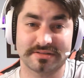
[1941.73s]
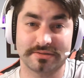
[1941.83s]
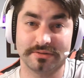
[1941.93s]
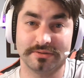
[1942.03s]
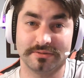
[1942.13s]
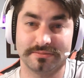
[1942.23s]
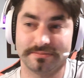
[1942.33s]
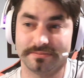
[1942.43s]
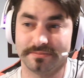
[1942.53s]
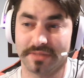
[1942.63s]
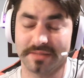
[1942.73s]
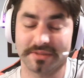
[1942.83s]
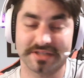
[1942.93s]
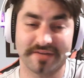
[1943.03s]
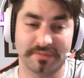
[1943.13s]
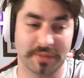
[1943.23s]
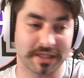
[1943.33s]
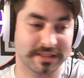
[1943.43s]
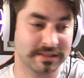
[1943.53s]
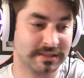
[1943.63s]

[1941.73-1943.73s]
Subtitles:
to pretty much everybody.